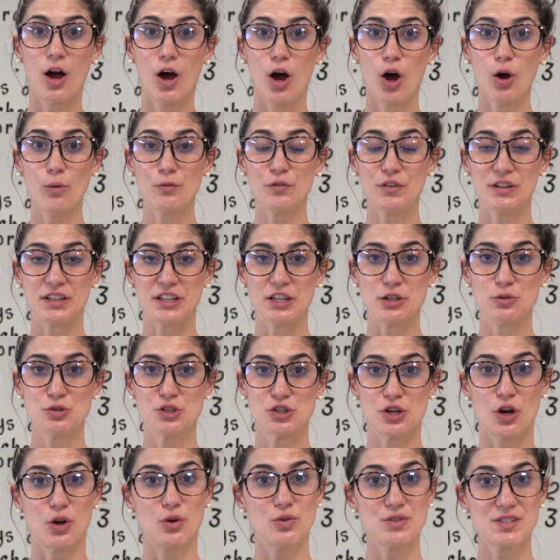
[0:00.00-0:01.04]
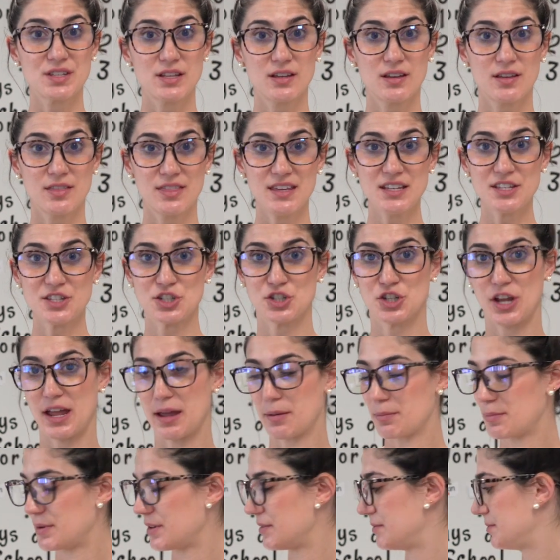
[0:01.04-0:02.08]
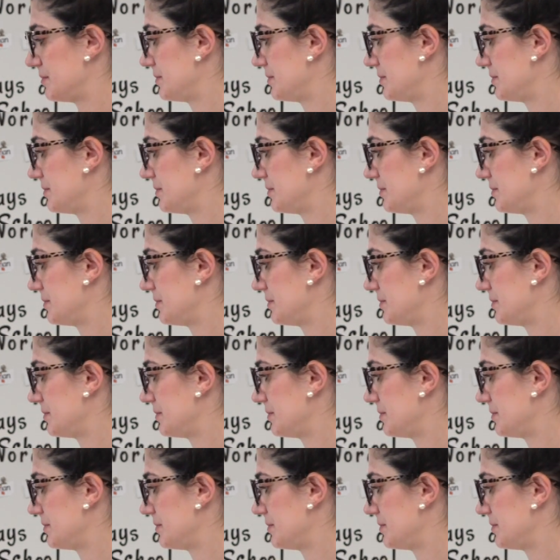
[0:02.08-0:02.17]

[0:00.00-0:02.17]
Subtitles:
Hopefully you chose this shape.